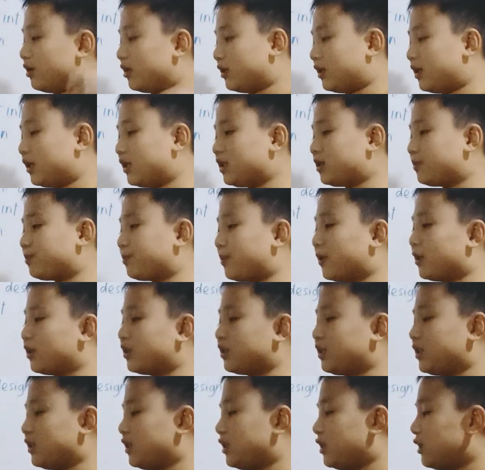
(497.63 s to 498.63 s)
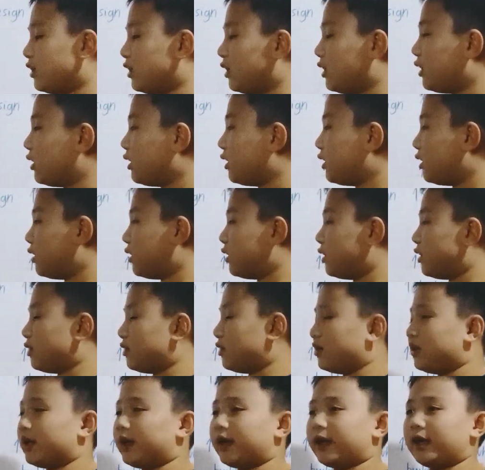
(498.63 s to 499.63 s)
this person
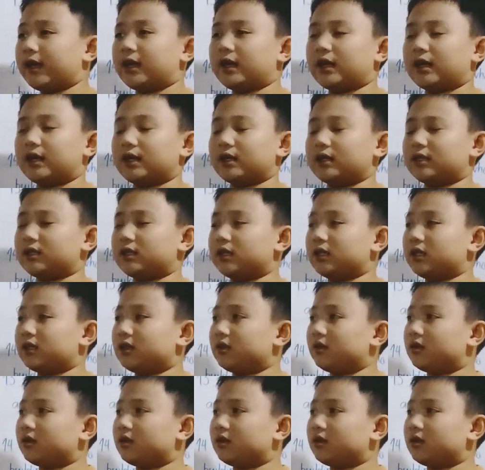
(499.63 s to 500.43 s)
is